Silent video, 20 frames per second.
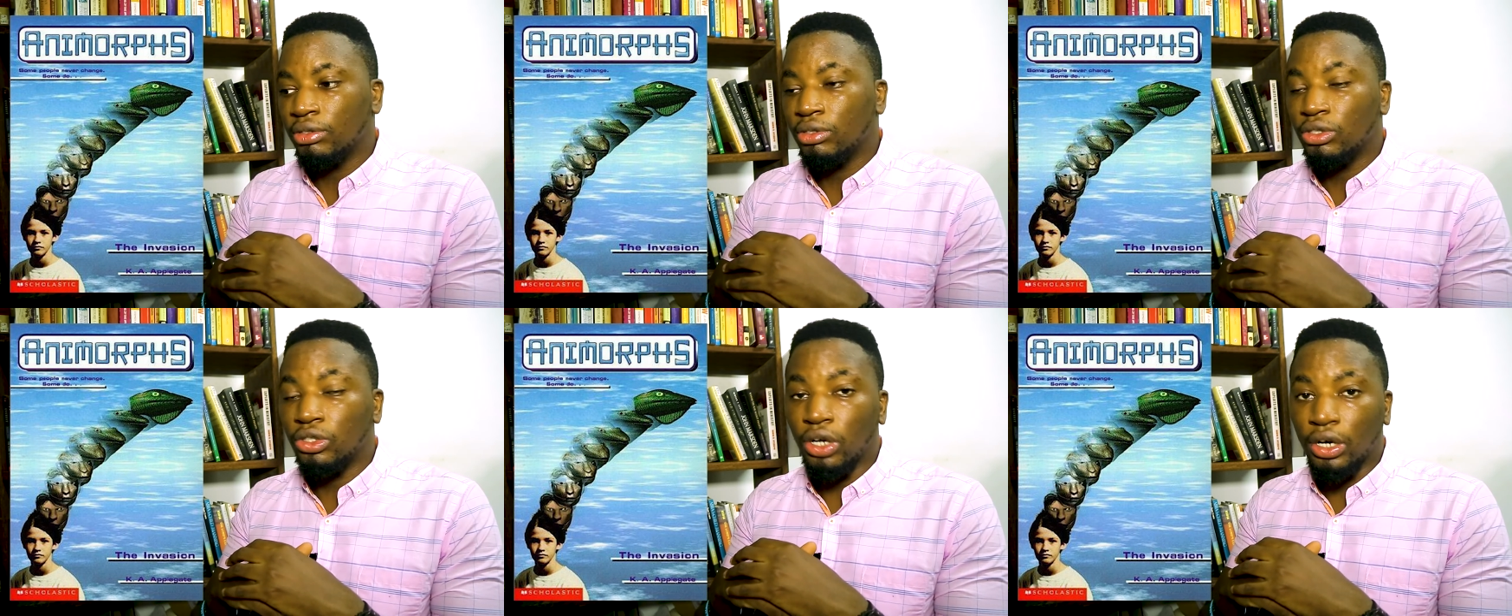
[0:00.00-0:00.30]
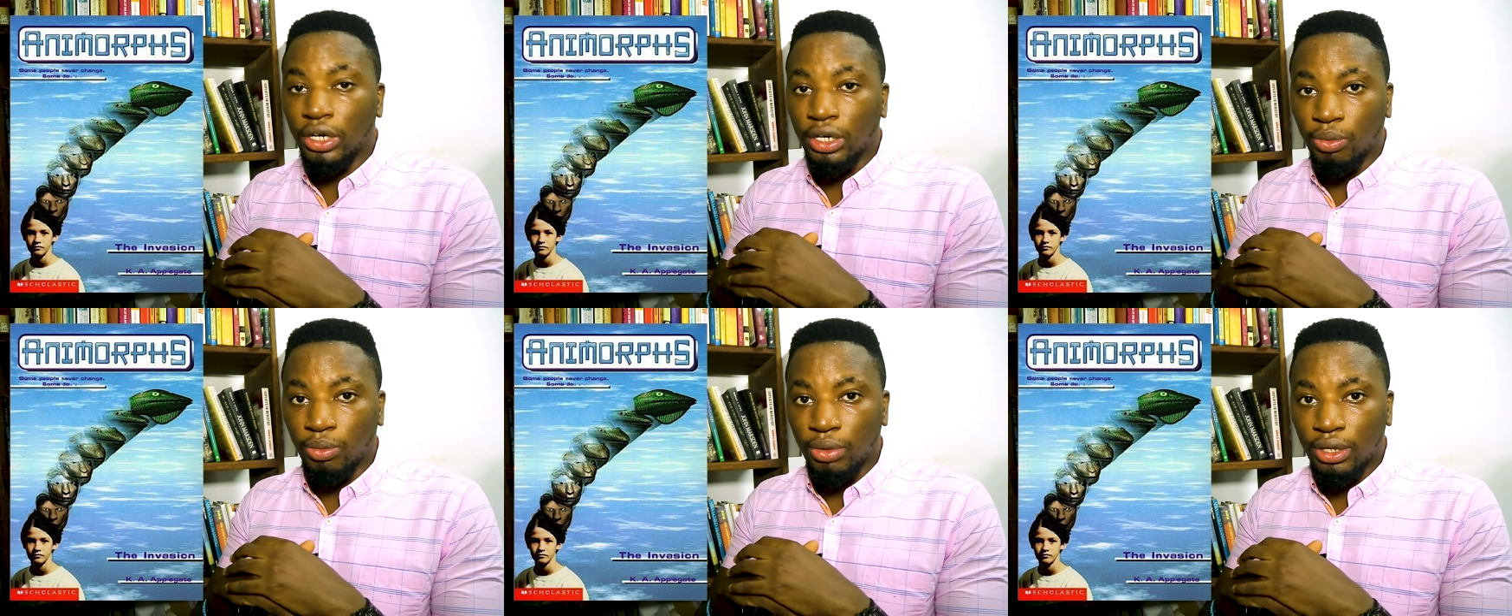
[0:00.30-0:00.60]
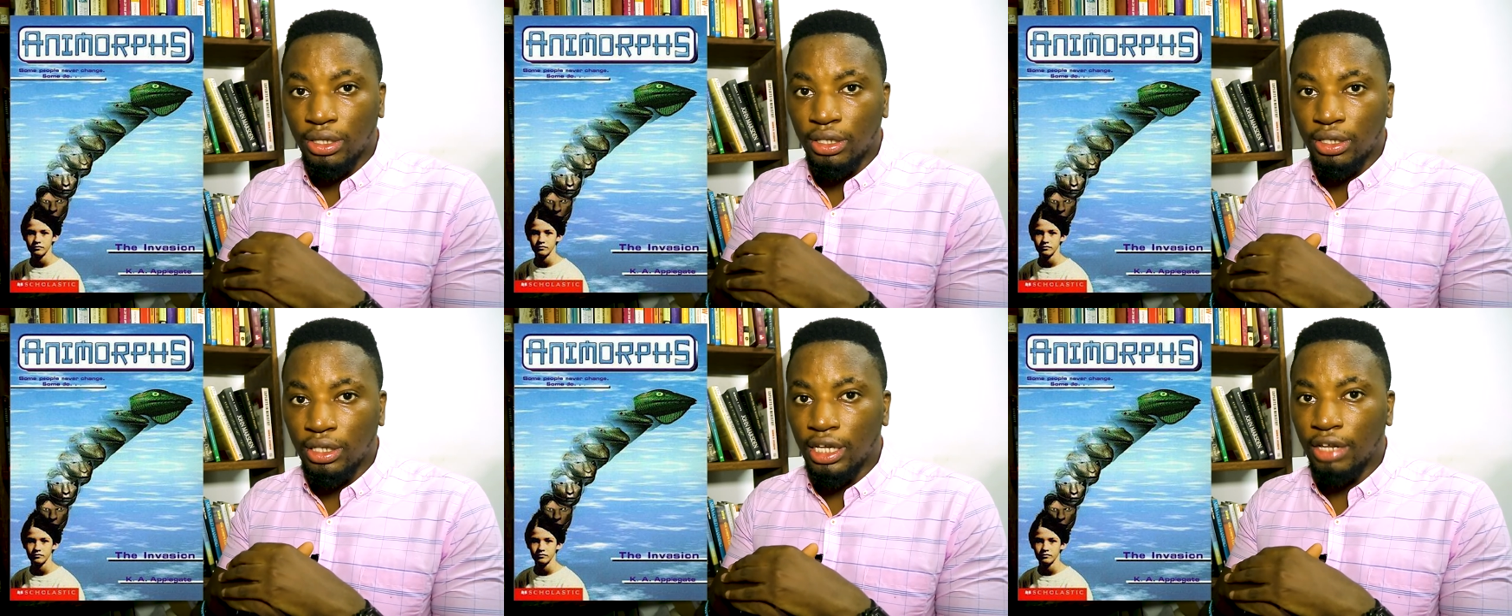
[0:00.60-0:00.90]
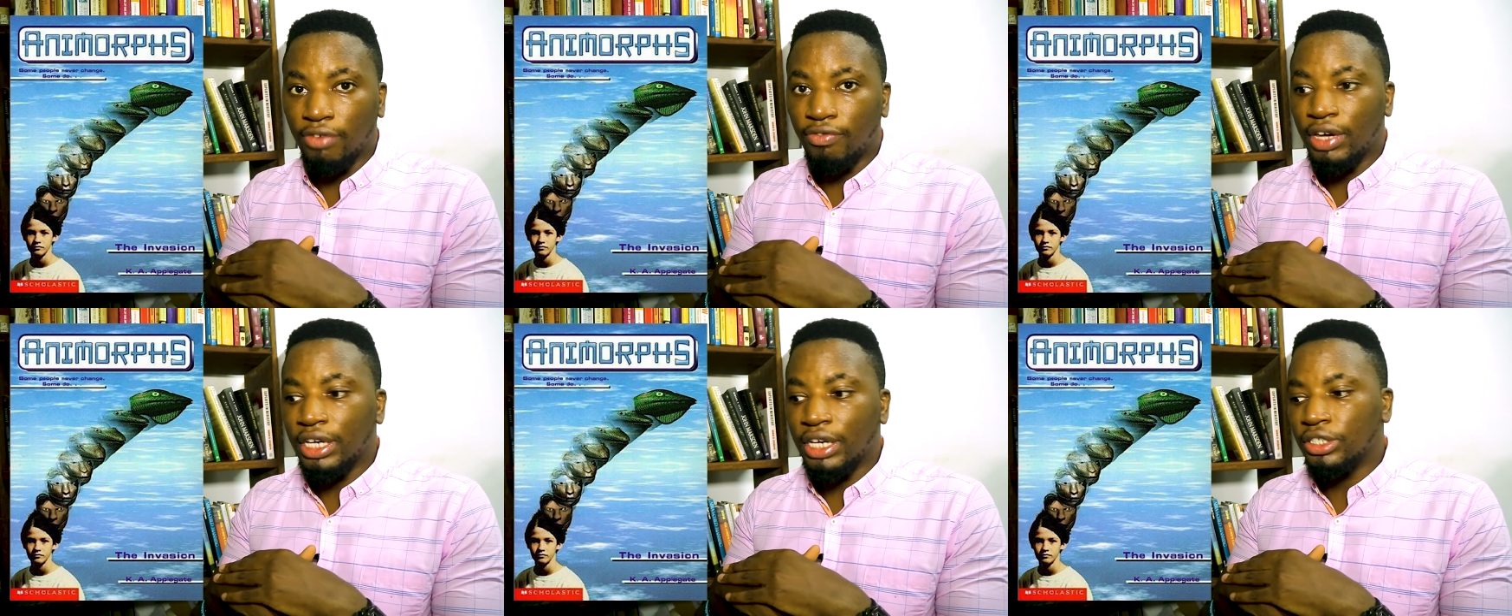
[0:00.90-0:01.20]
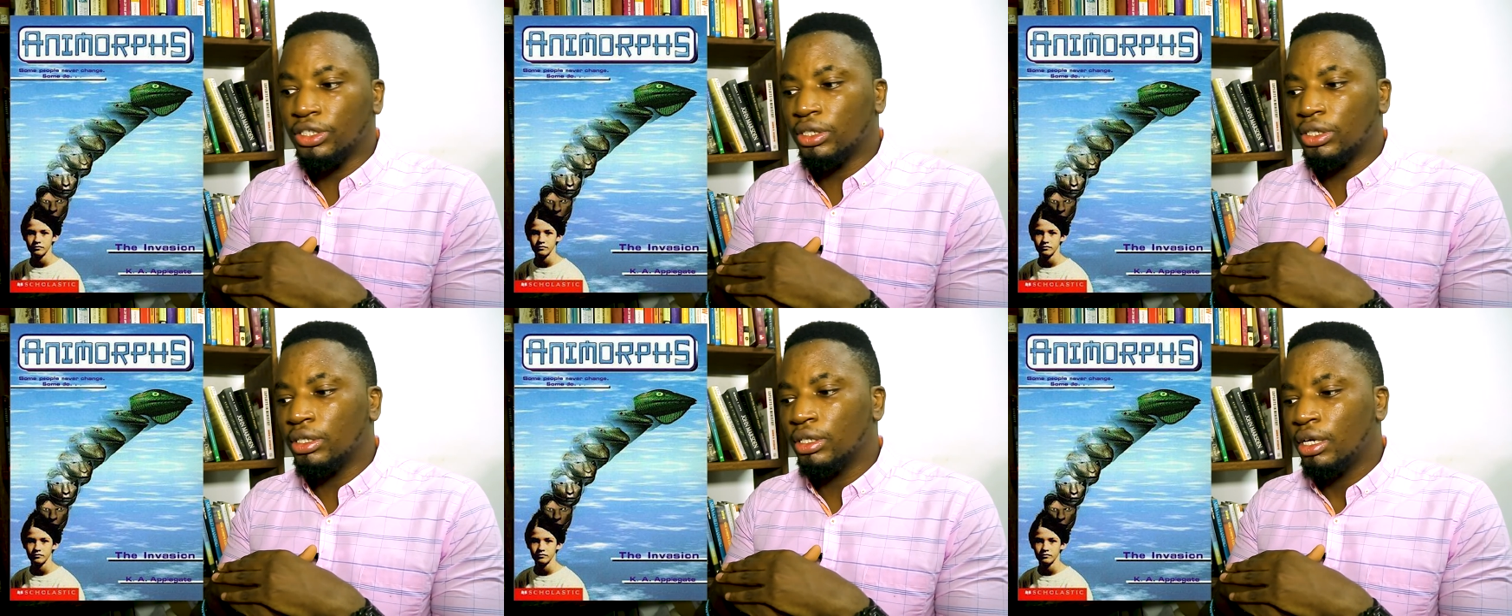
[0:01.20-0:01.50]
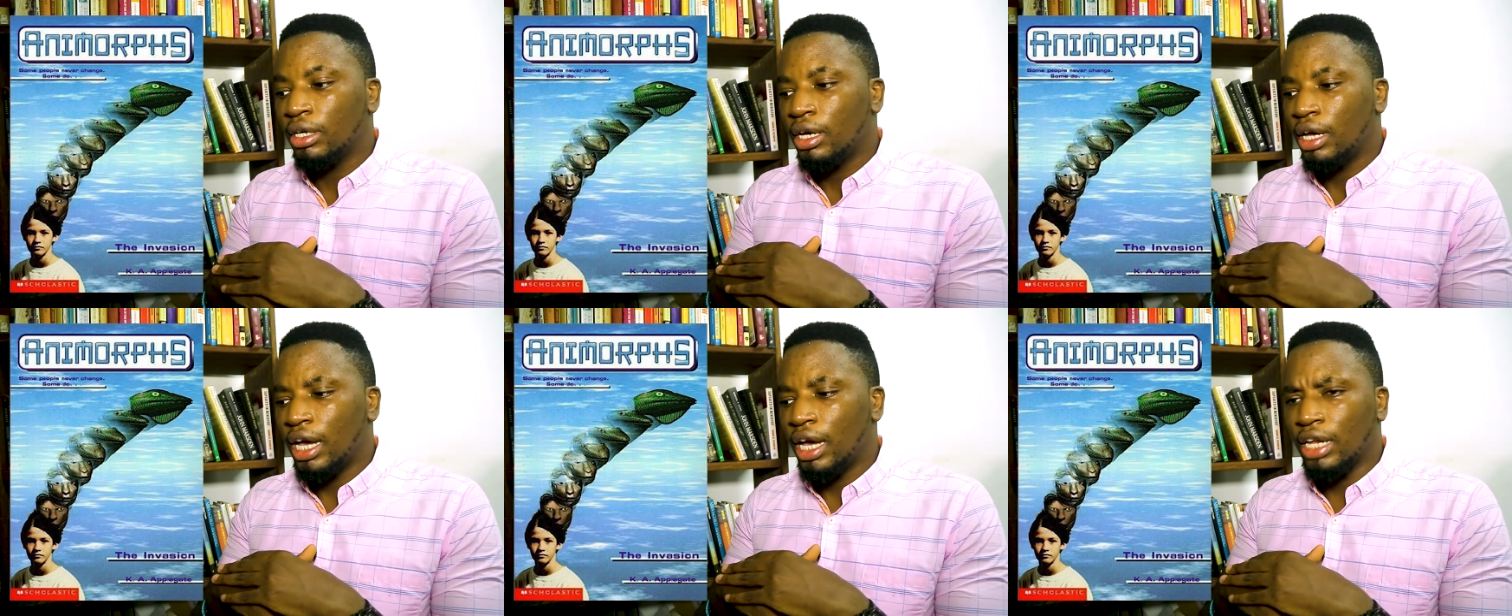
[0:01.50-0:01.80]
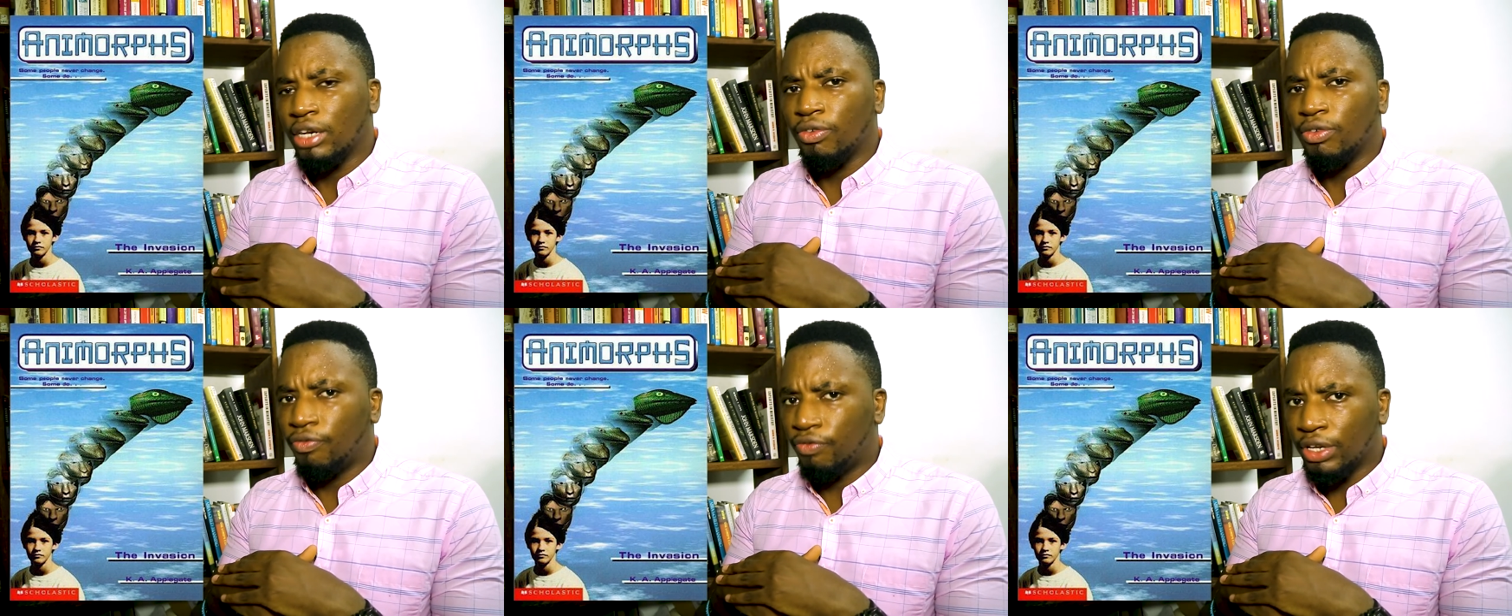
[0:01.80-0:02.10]
starting with The Invasion,
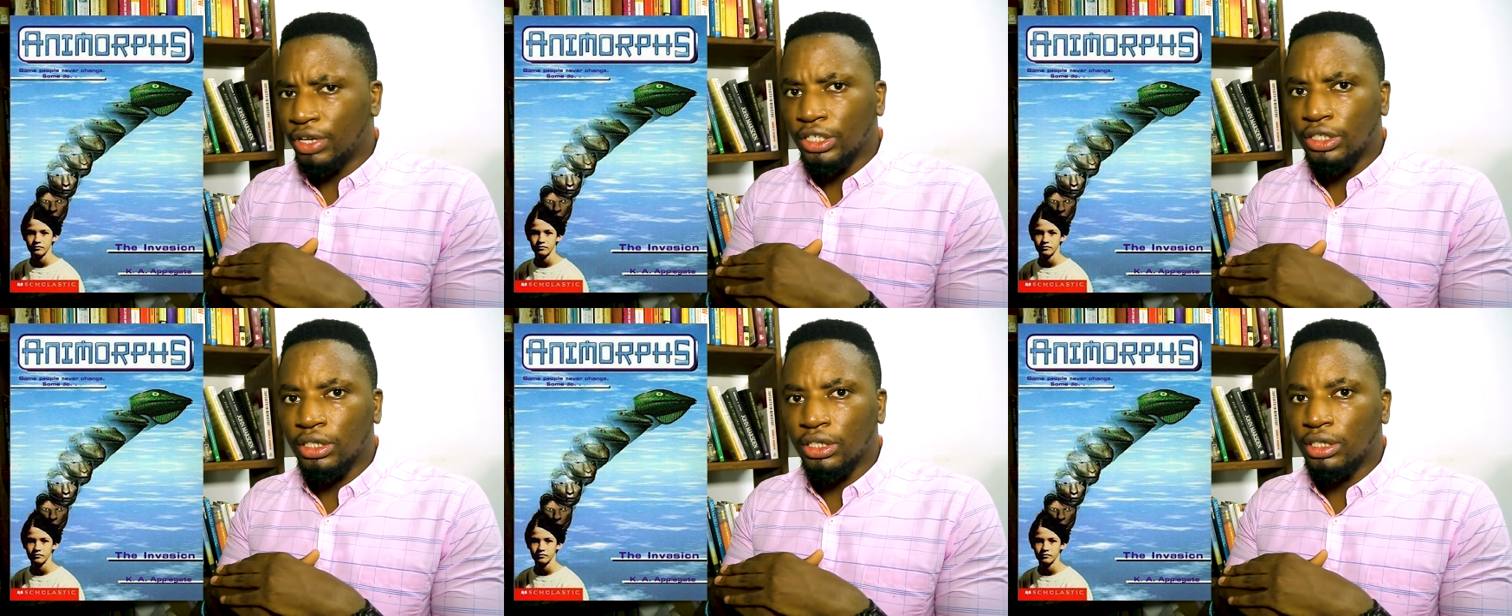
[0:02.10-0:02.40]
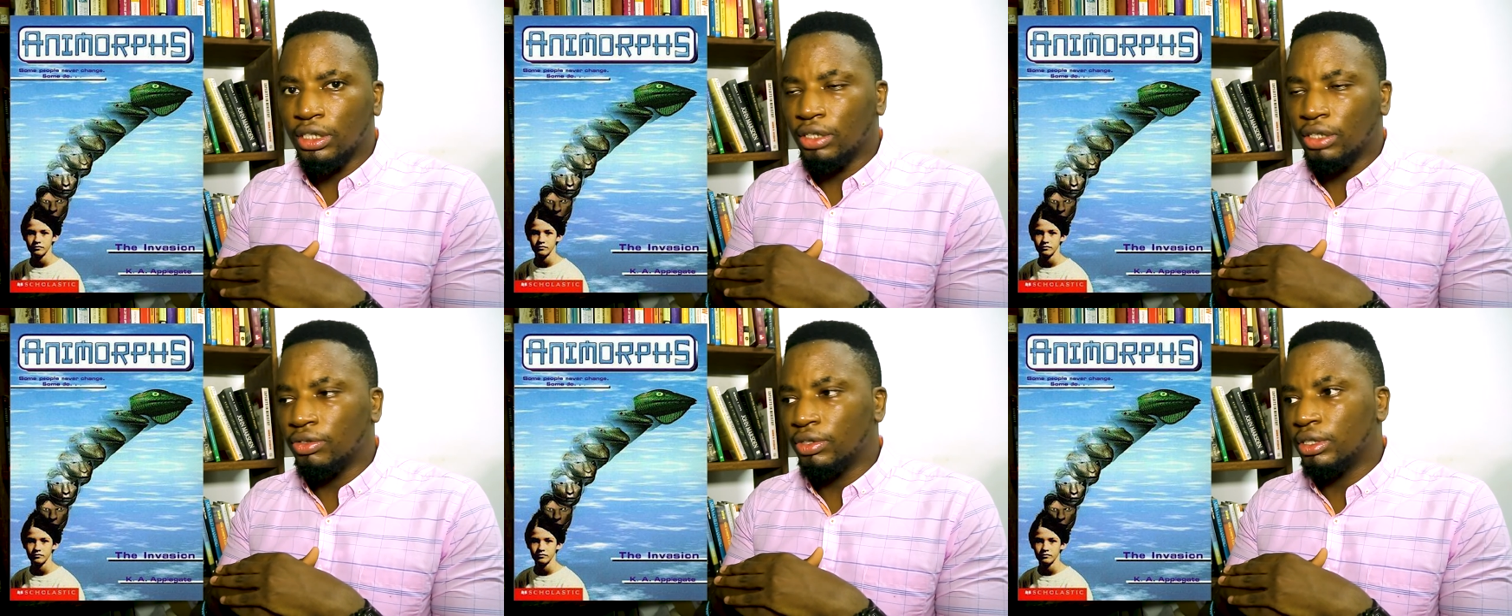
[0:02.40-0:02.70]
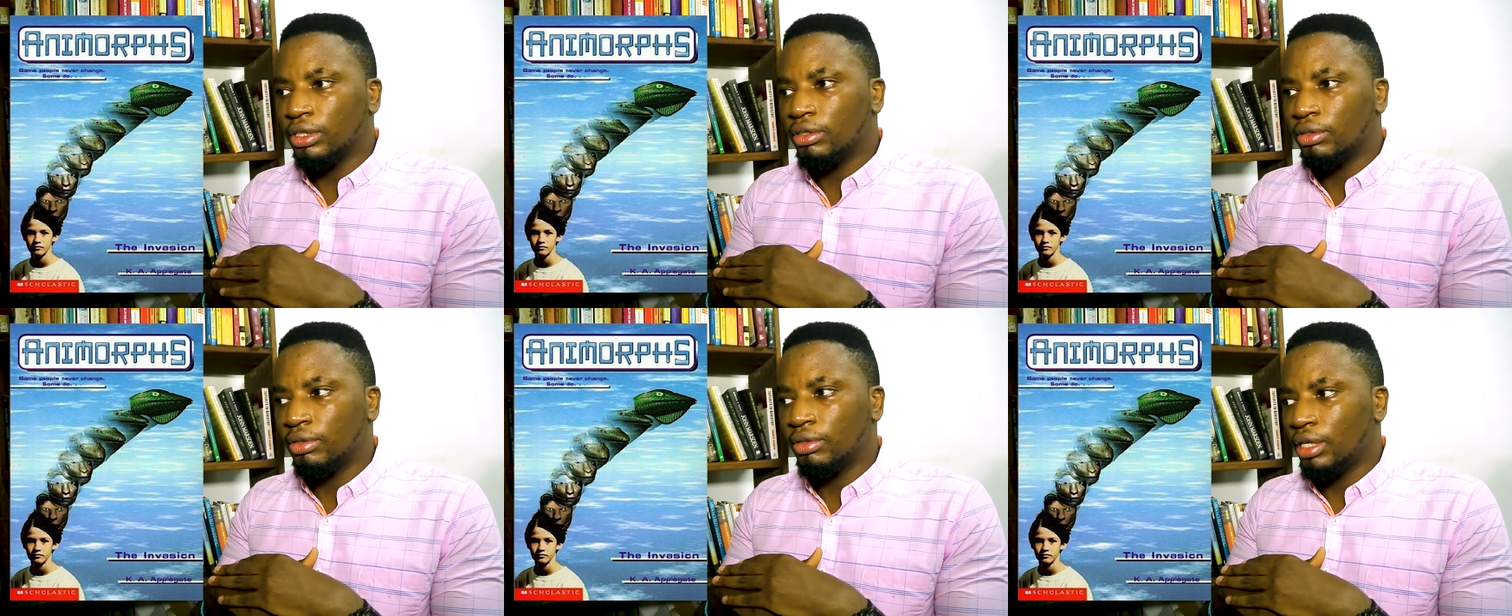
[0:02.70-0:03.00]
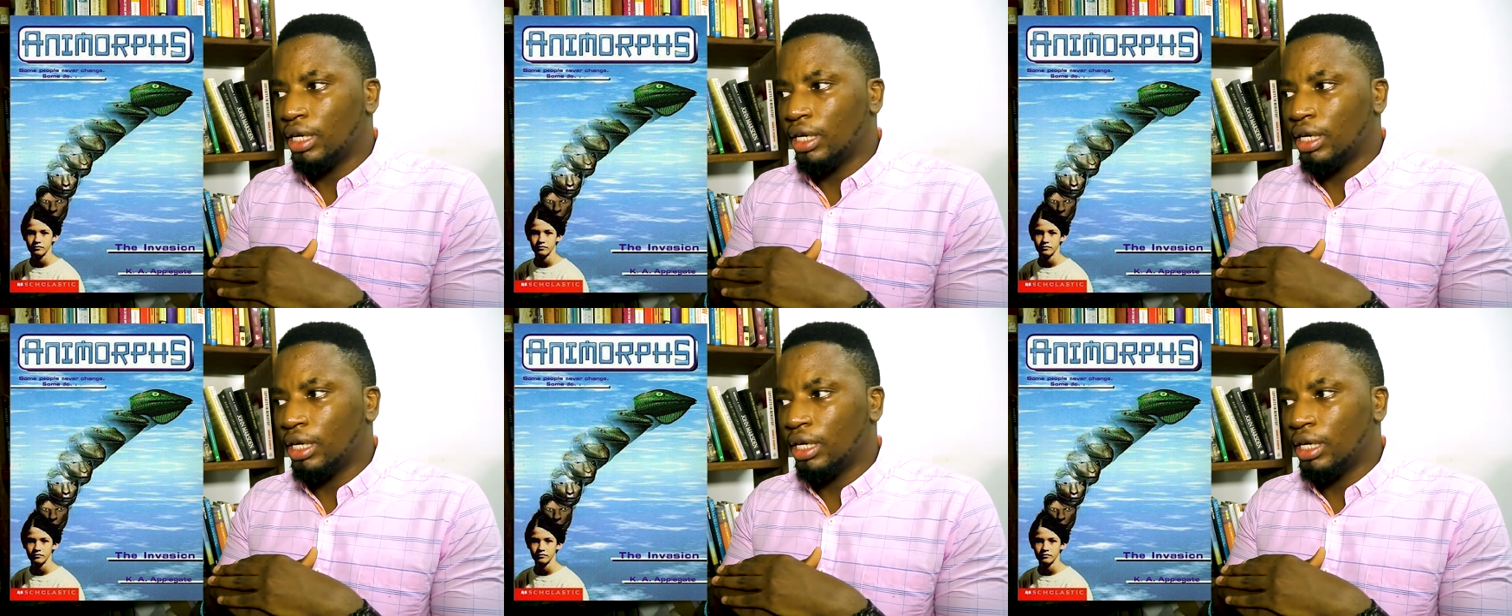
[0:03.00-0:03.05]
and you finish the series.